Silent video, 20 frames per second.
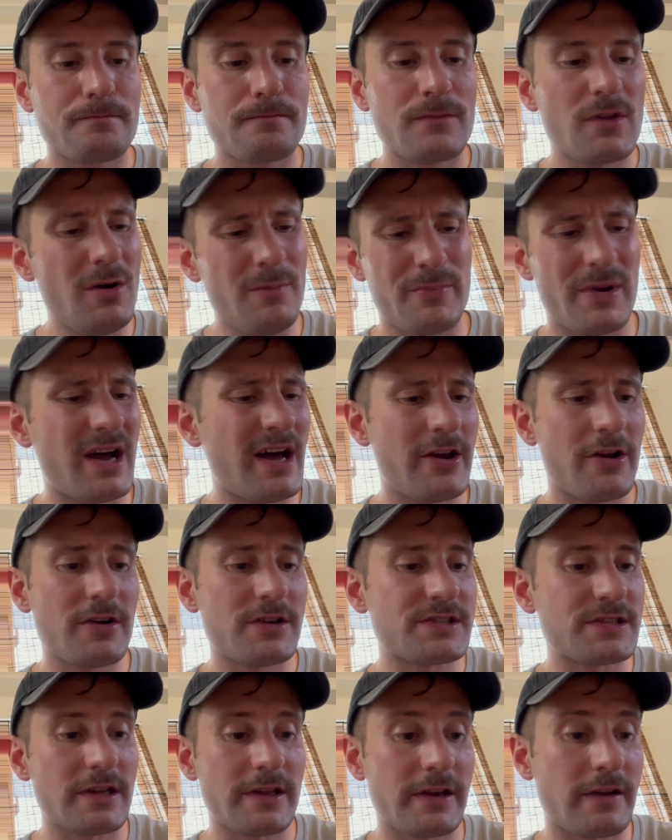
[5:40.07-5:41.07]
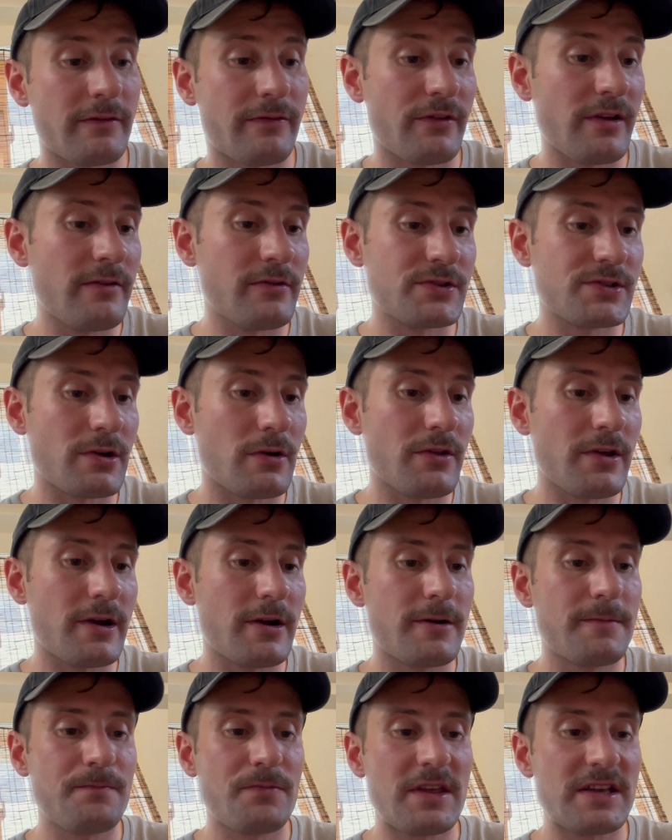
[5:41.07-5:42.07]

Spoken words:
not bad, honestly. Like, the flavor's all there.